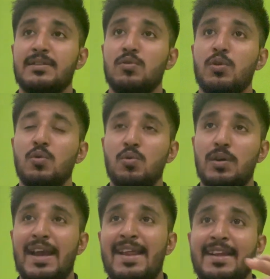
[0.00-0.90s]
So you
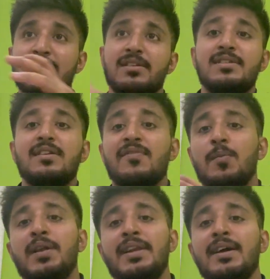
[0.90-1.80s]
carrying a culture
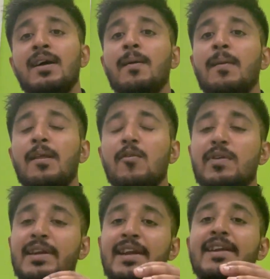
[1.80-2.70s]
from India,
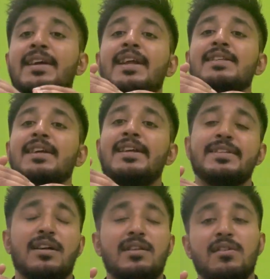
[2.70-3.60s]
when it integrates against
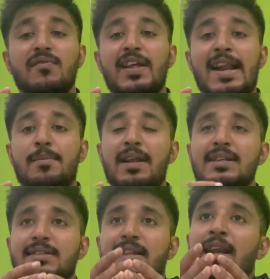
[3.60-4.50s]
the culture of that
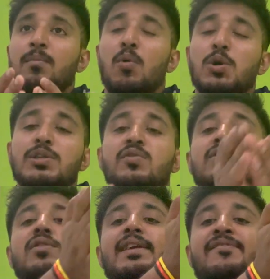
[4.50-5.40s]
place, that molds you
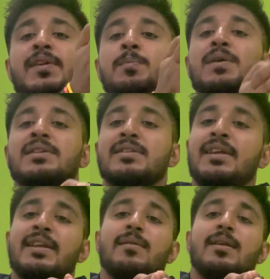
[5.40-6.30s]
into a different person
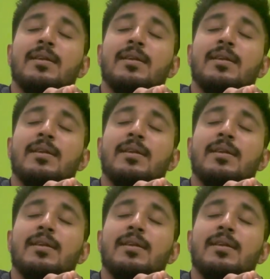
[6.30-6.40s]
and